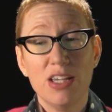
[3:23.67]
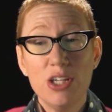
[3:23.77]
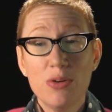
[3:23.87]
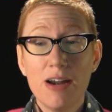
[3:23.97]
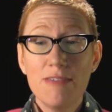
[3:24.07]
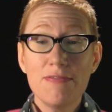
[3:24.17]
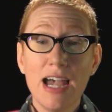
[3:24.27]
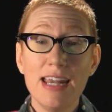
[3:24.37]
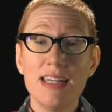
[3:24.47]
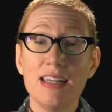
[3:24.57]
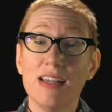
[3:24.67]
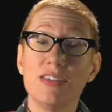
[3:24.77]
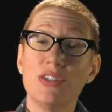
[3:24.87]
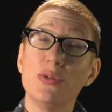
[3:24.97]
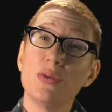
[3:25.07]
you are invited
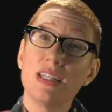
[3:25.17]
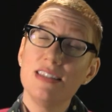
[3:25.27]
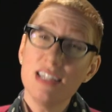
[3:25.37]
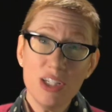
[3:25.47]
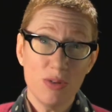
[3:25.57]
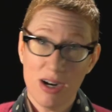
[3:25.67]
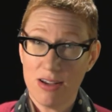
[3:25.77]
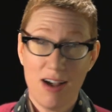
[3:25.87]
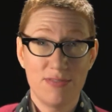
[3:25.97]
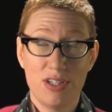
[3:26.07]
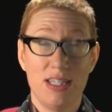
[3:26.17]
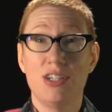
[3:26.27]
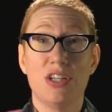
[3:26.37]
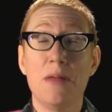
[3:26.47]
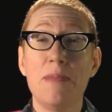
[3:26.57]
to continue our
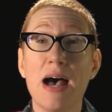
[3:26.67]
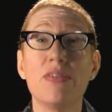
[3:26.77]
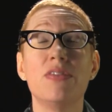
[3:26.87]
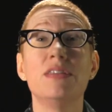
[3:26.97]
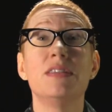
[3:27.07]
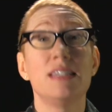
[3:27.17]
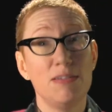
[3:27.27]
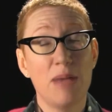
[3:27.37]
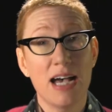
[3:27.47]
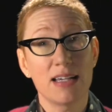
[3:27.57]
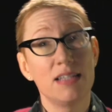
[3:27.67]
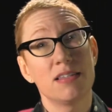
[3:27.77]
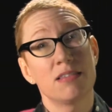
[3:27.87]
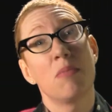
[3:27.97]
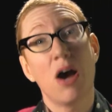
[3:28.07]
conversation about the TPACK and
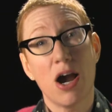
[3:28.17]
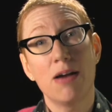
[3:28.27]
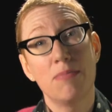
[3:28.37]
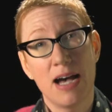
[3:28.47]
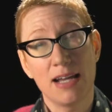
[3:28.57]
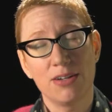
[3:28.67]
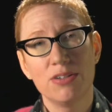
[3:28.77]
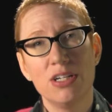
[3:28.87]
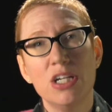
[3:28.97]
SAMR model